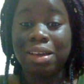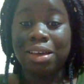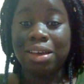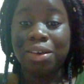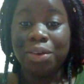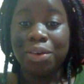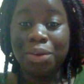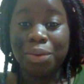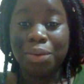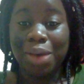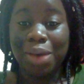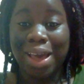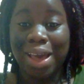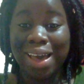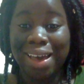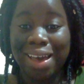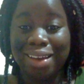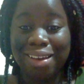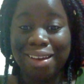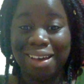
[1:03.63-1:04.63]
who
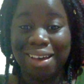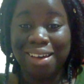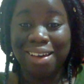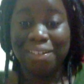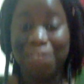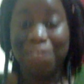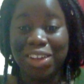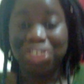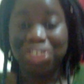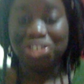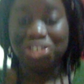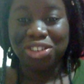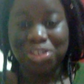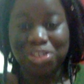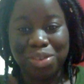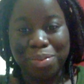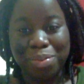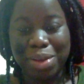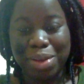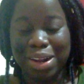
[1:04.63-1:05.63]
had ventured to
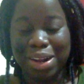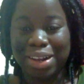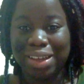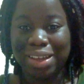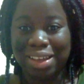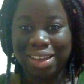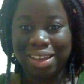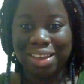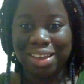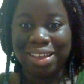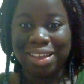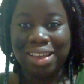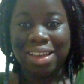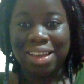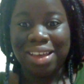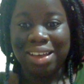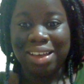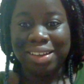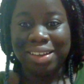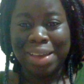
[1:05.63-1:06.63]
America,
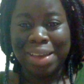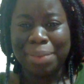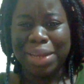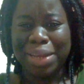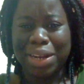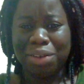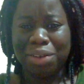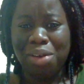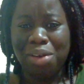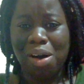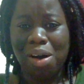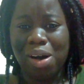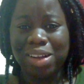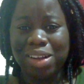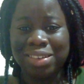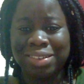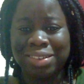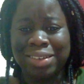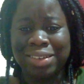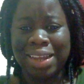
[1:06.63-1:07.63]
kept getting
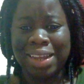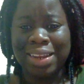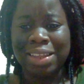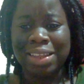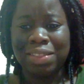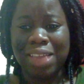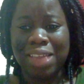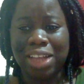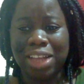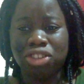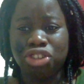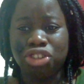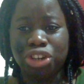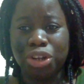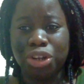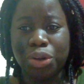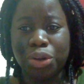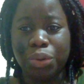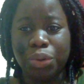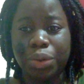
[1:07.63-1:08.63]
calls stating that,
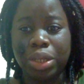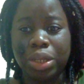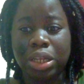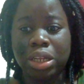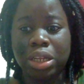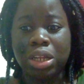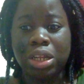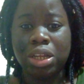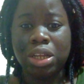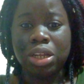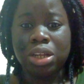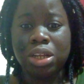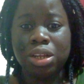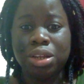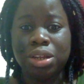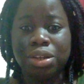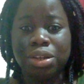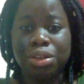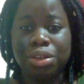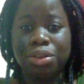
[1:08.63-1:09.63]

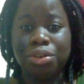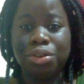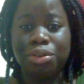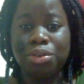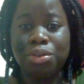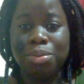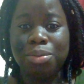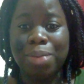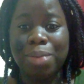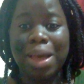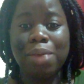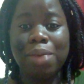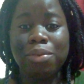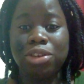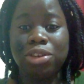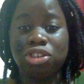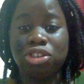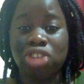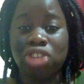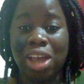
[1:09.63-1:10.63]
you might
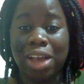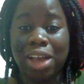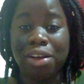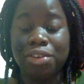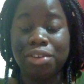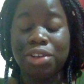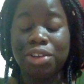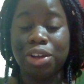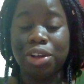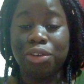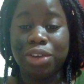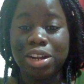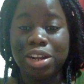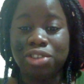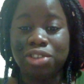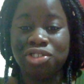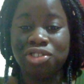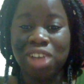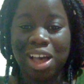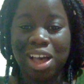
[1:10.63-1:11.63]
want to check on your
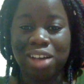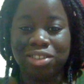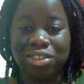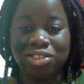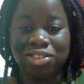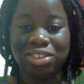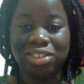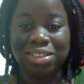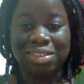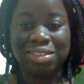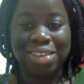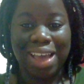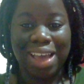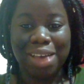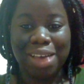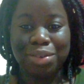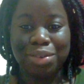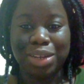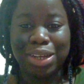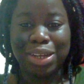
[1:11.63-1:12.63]
grandchild. She's
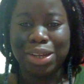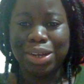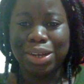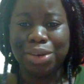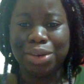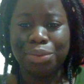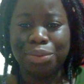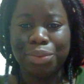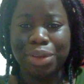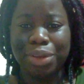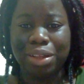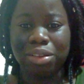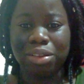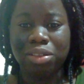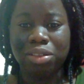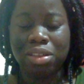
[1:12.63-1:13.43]
down here with